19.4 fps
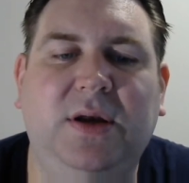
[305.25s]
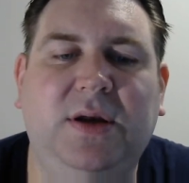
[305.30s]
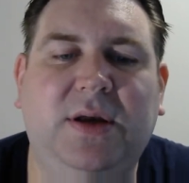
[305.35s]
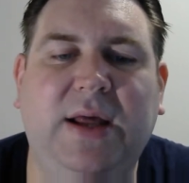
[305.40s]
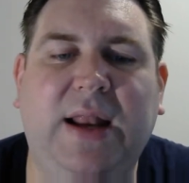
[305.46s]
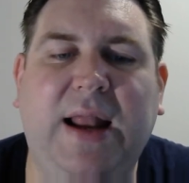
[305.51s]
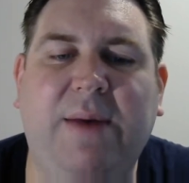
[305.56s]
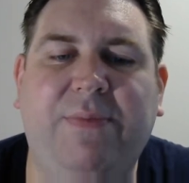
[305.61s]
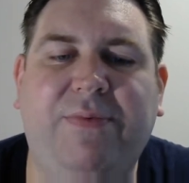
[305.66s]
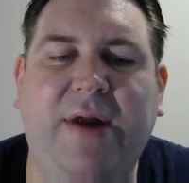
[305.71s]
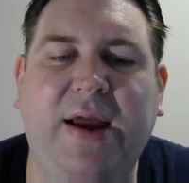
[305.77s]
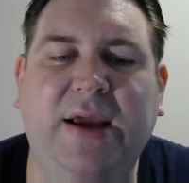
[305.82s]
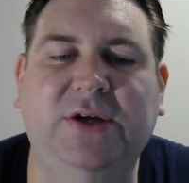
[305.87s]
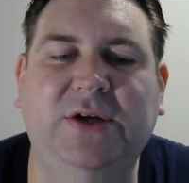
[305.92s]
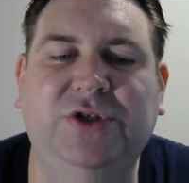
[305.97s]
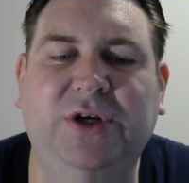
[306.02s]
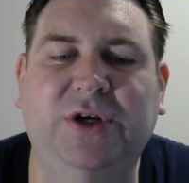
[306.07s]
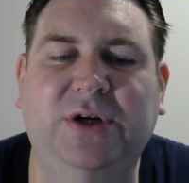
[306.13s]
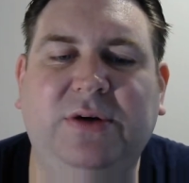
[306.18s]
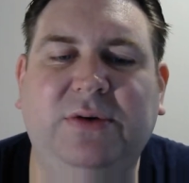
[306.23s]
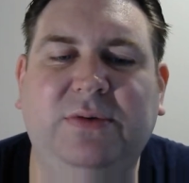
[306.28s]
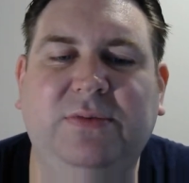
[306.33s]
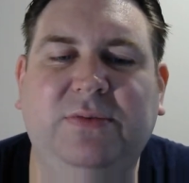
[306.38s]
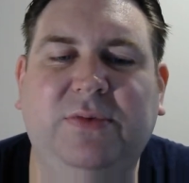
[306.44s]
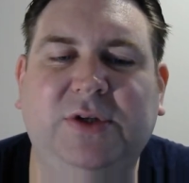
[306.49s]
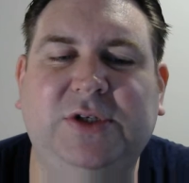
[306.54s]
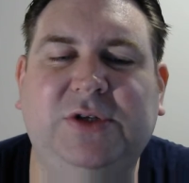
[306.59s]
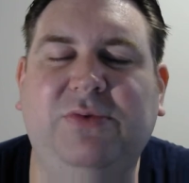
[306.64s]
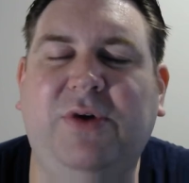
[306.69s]
collaboration,
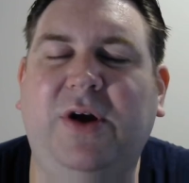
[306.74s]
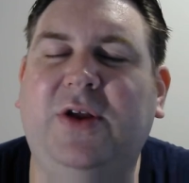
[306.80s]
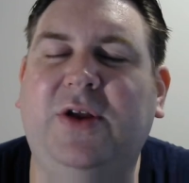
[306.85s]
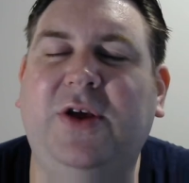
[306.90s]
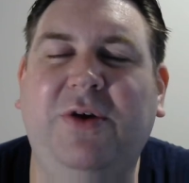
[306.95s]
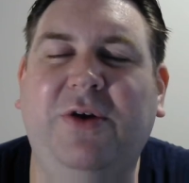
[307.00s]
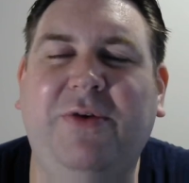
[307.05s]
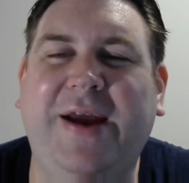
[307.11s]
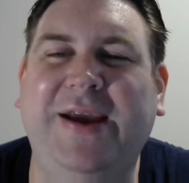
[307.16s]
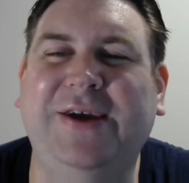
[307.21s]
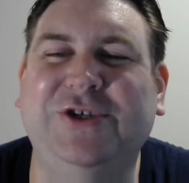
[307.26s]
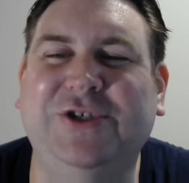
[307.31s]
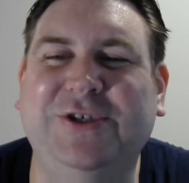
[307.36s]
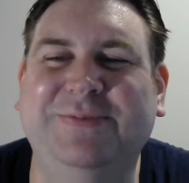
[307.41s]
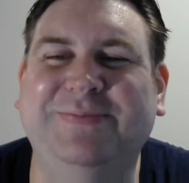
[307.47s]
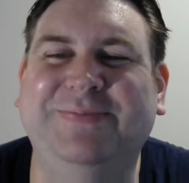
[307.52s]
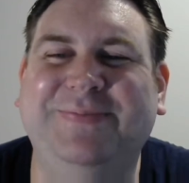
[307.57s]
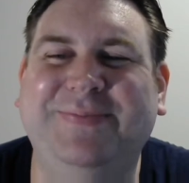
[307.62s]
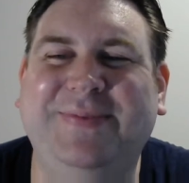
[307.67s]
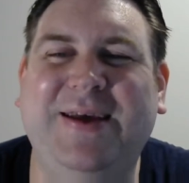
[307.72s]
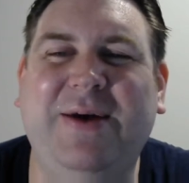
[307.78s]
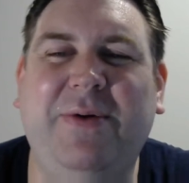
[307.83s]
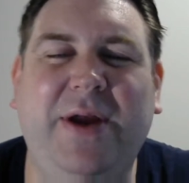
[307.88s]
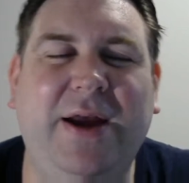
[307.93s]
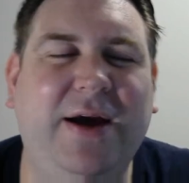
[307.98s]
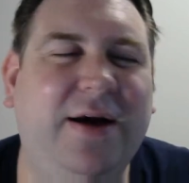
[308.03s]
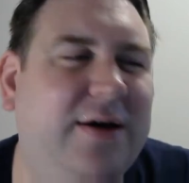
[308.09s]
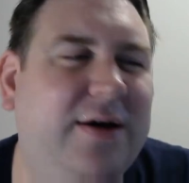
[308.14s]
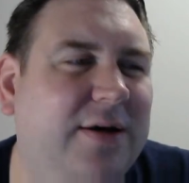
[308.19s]
curation, there
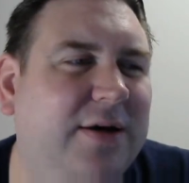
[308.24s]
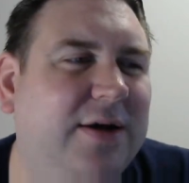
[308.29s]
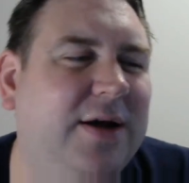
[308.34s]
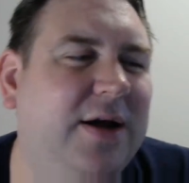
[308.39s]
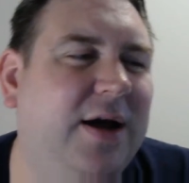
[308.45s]
we are,